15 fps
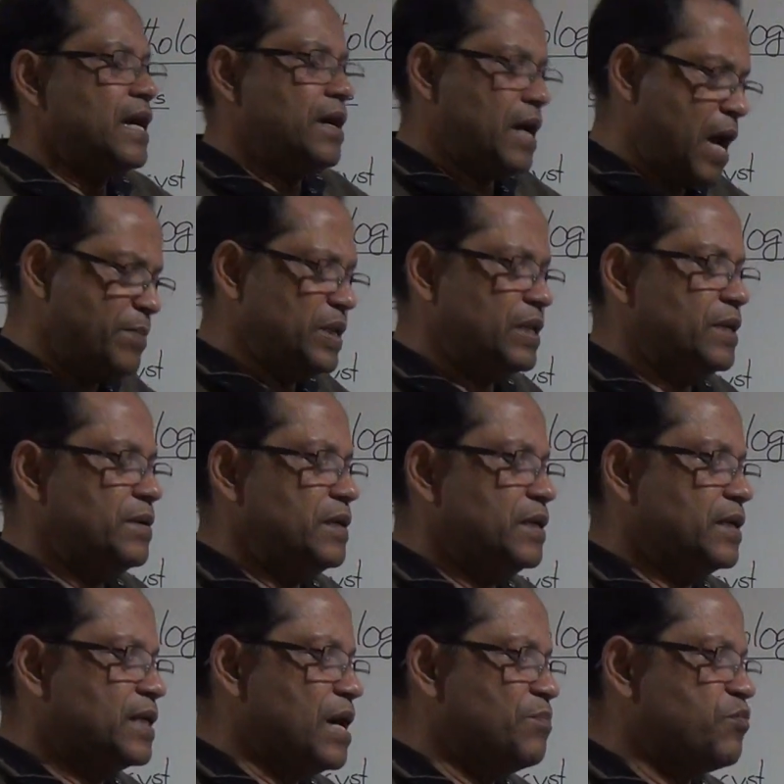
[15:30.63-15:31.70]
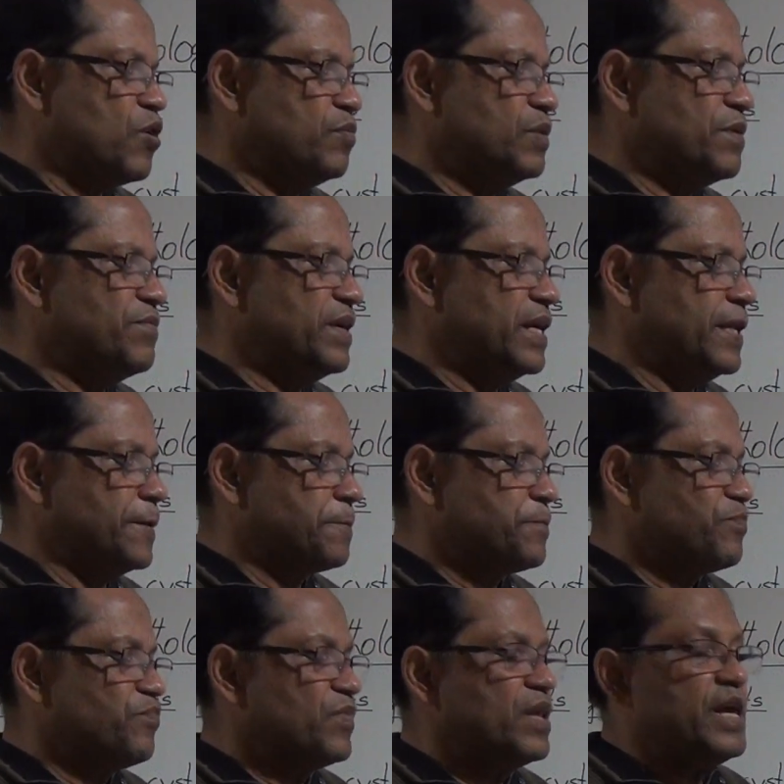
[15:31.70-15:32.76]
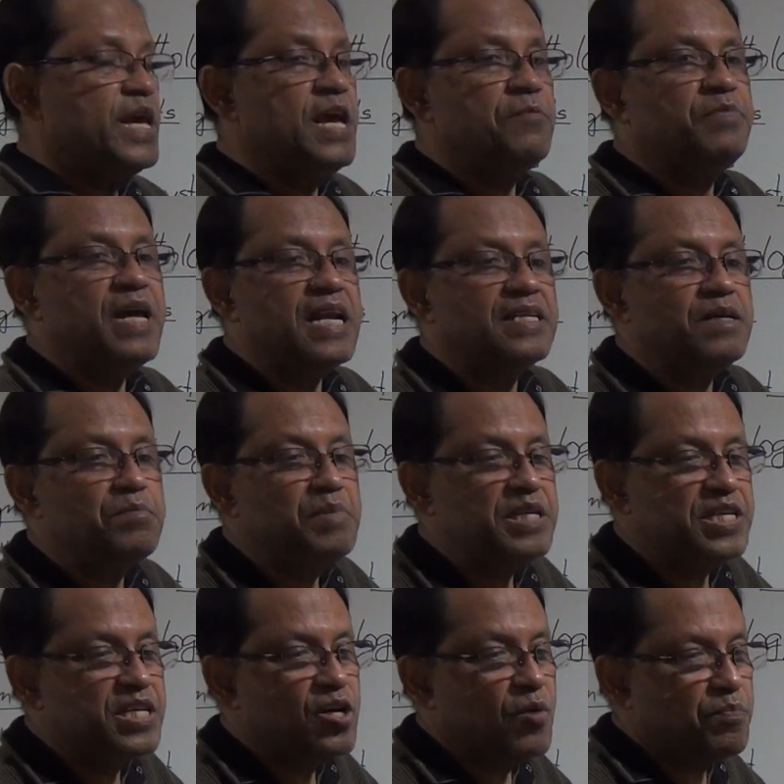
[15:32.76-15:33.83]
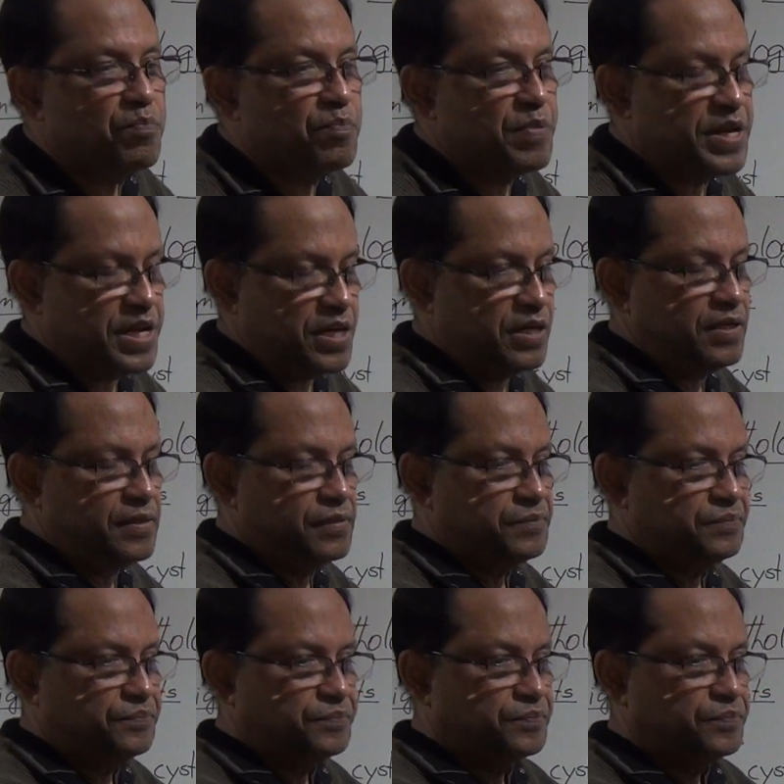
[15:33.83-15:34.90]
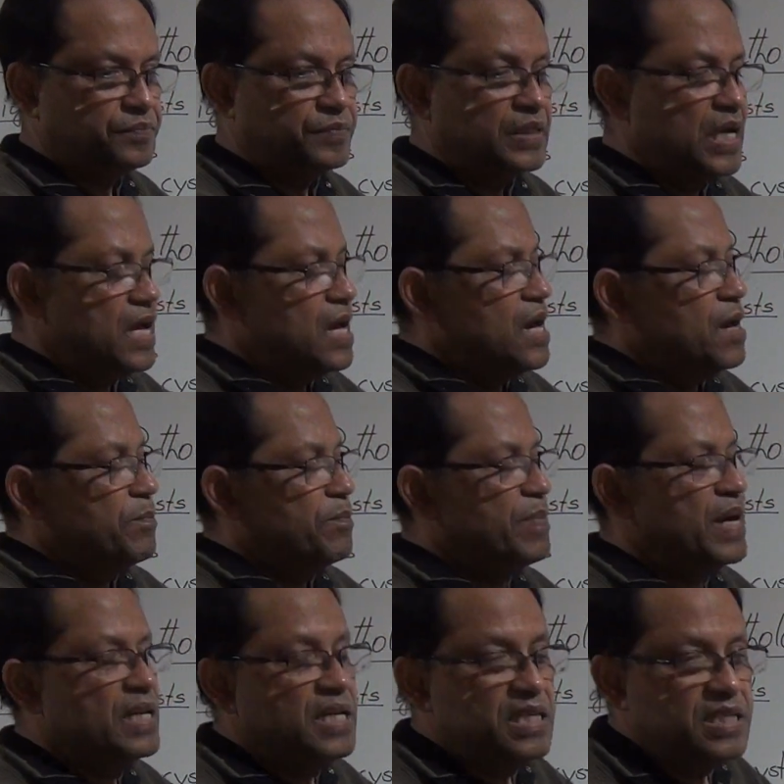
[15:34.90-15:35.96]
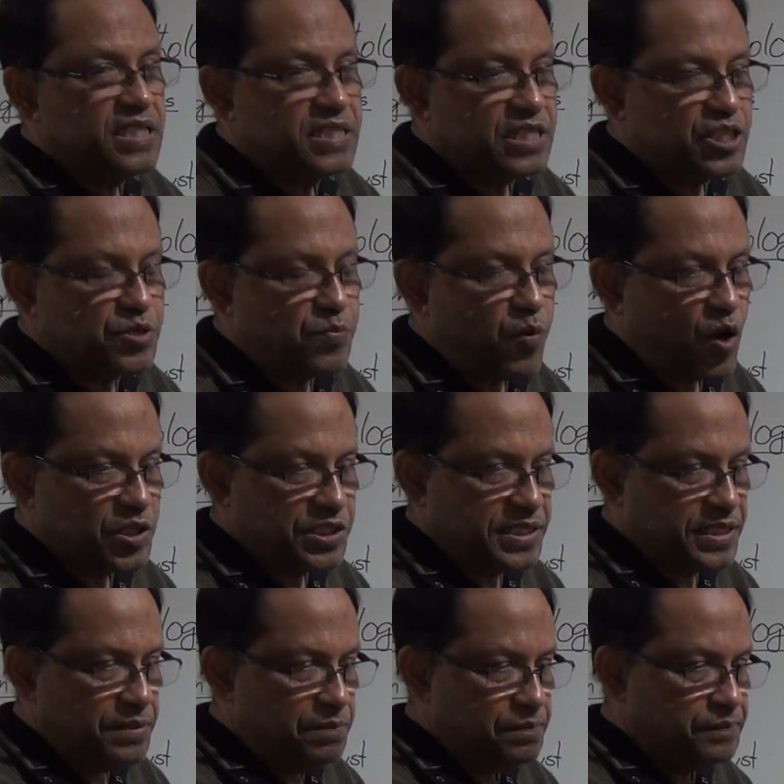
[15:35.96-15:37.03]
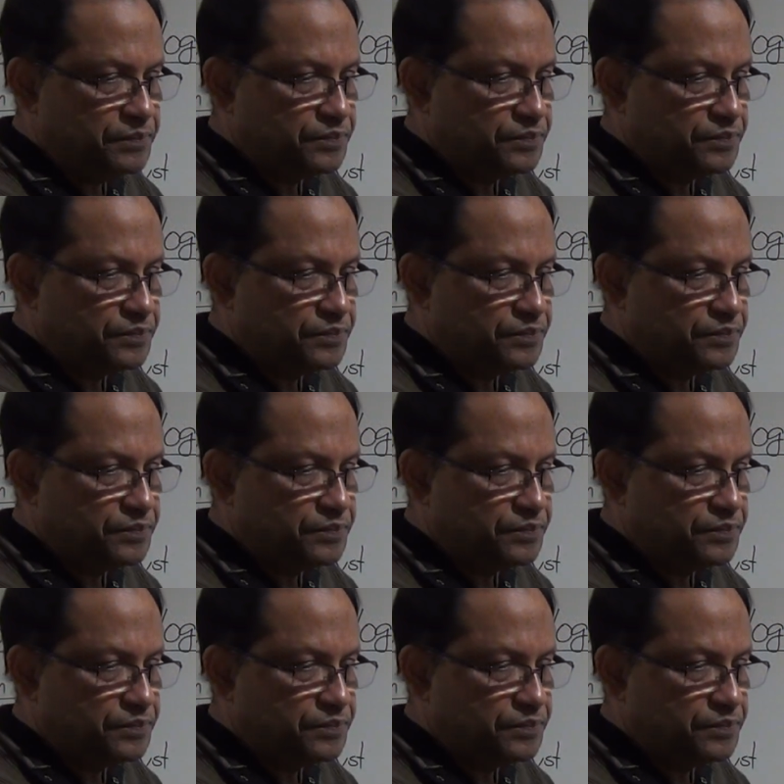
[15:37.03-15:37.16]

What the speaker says: come from the beginning. If there is a missing of period, pregnancy test positive,